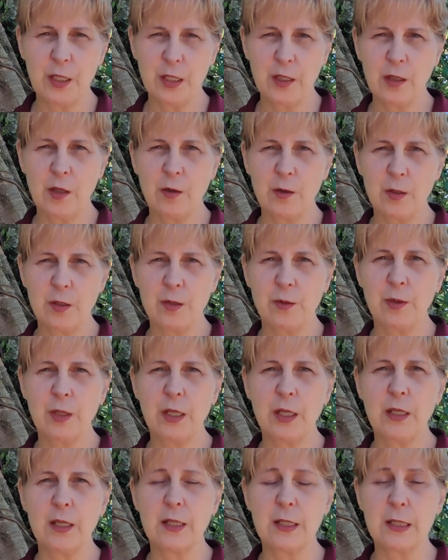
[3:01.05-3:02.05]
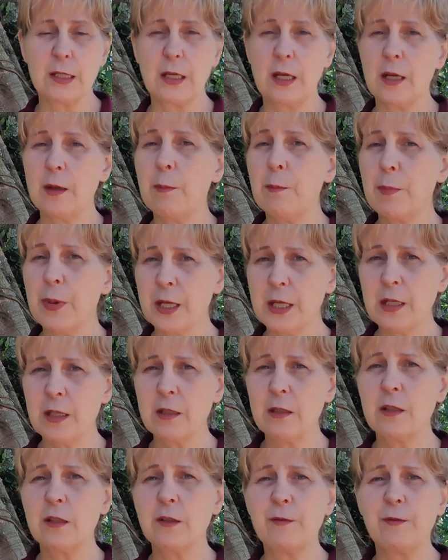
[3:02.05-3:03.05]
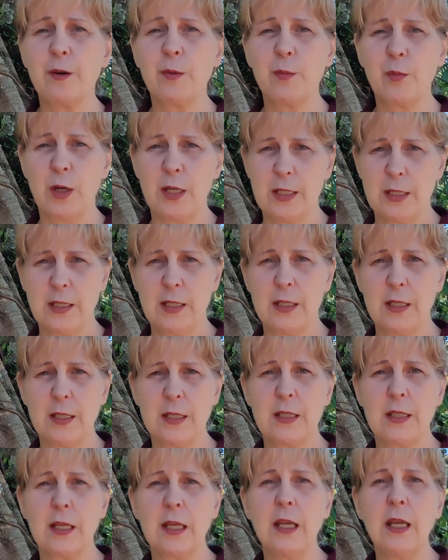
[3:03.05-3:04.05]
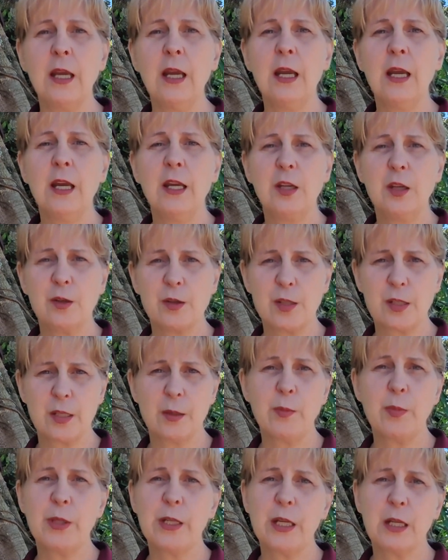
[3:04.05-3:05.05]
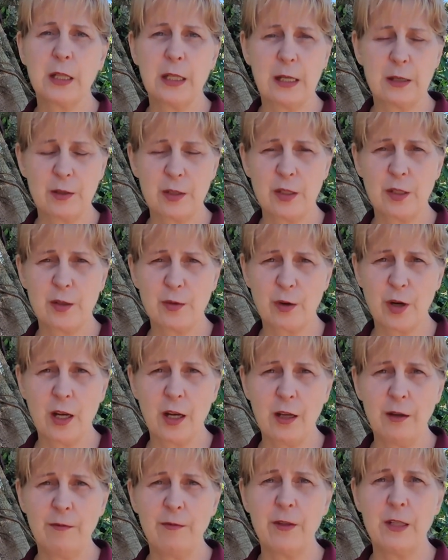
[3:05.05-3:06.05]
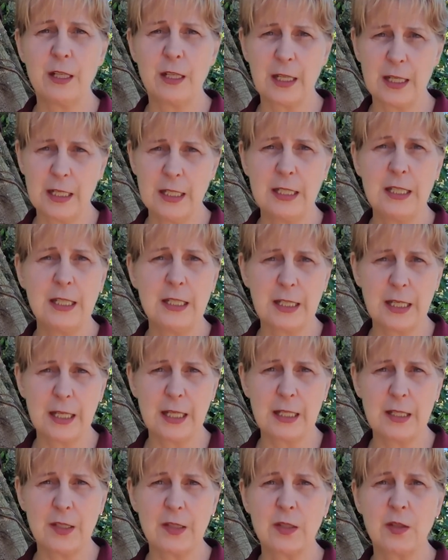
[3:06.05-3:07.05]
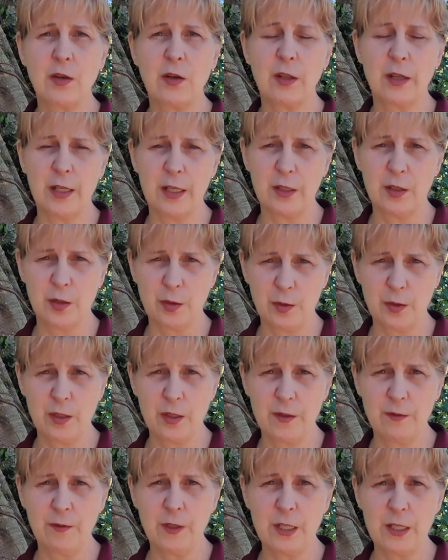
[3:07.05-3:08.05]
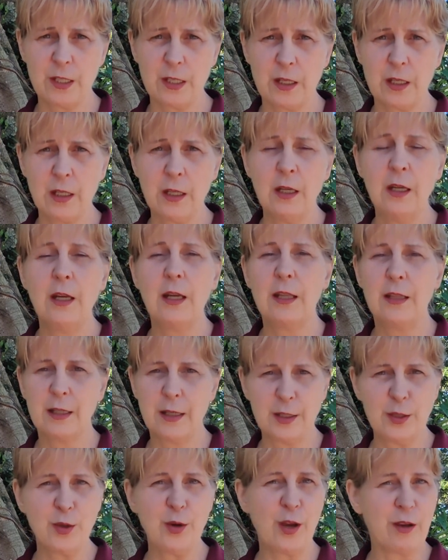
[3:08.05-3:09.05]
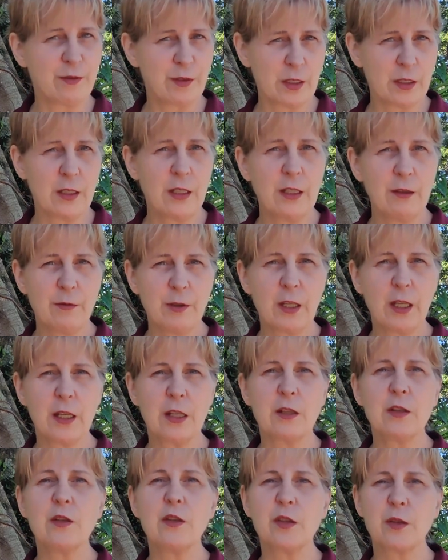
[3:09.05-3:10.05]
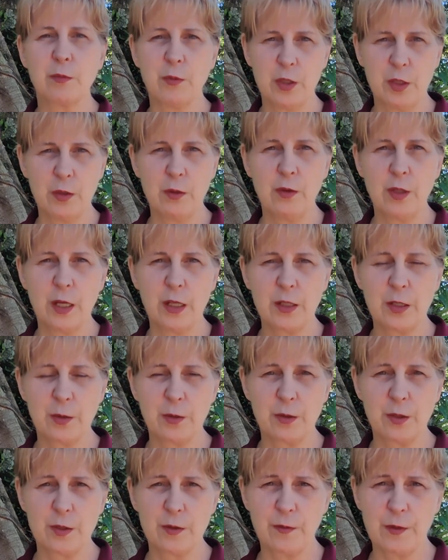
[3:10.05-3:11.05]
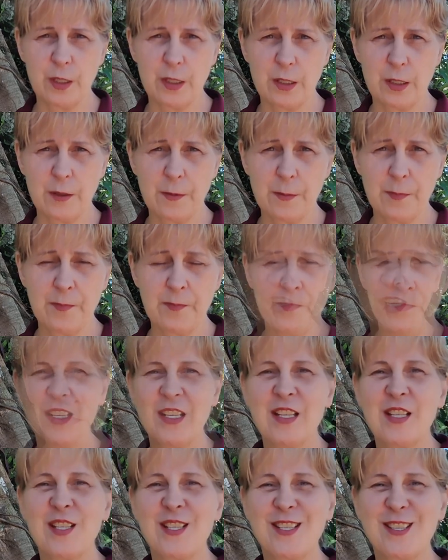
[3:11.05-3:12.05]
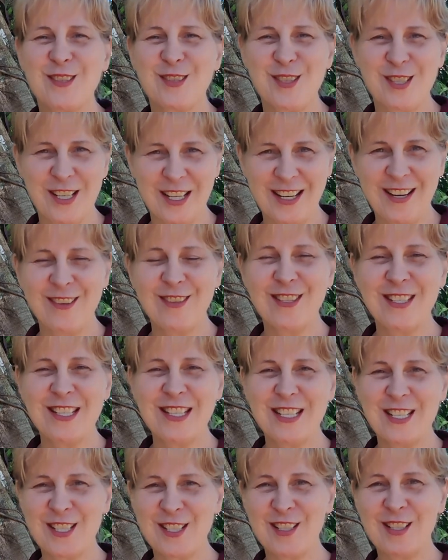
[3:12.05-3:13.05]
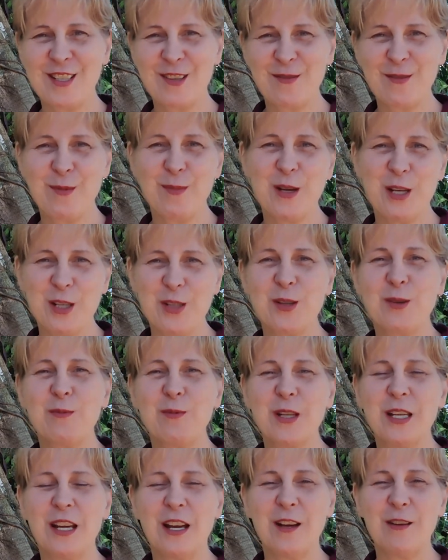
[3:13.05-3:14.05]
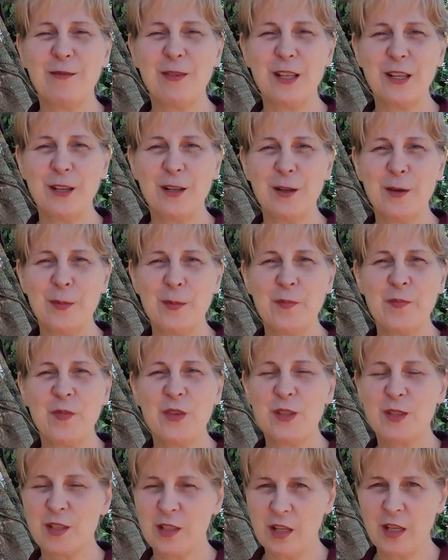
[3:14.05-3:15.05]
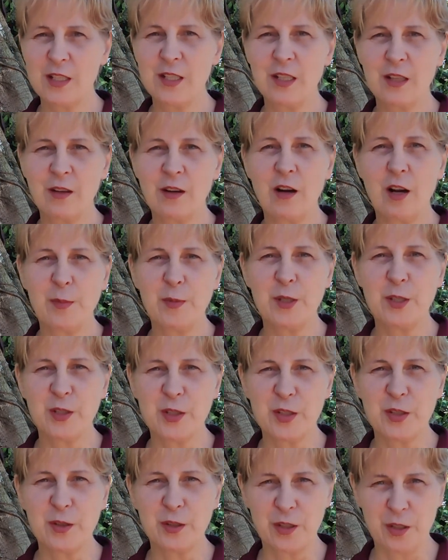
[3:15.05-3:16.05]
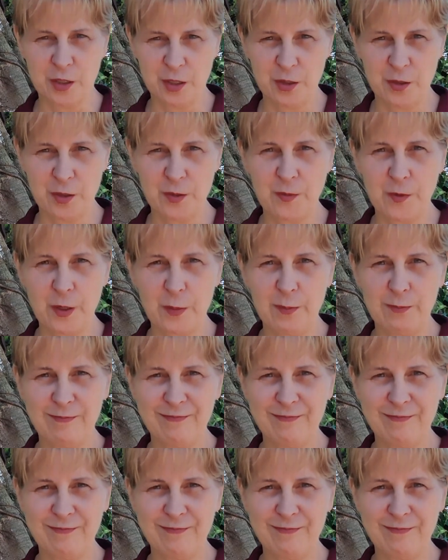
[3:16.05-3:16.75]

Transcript: in Costa Rica is unbundled from residency. You're simply allowed to drive 90 days on a tourist visa, and then you have to leave again to renew that tourist visa. So check out the additional information we have here. There's lots of good options you can choose from.